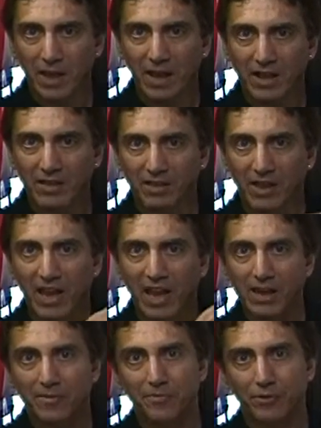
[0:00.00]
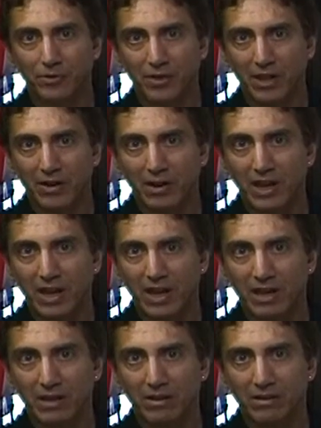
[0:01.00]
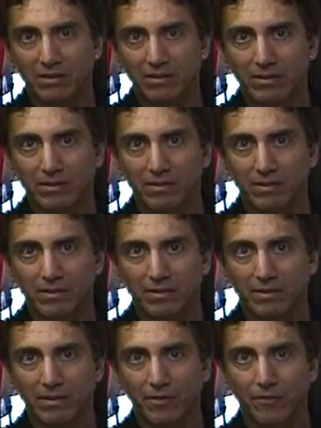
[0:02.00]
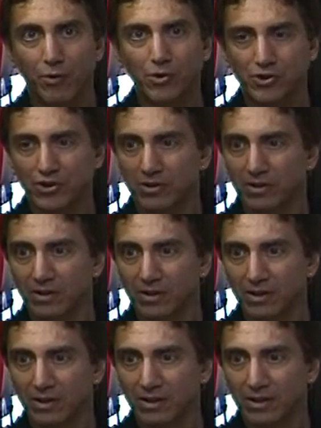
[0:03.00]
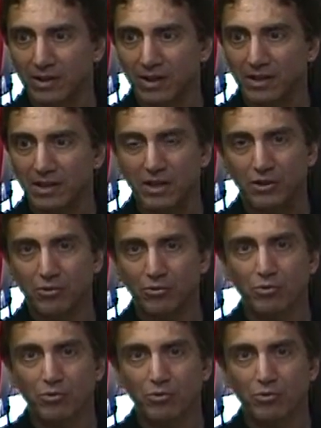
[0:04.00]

and the handful that are getting a fortune and then you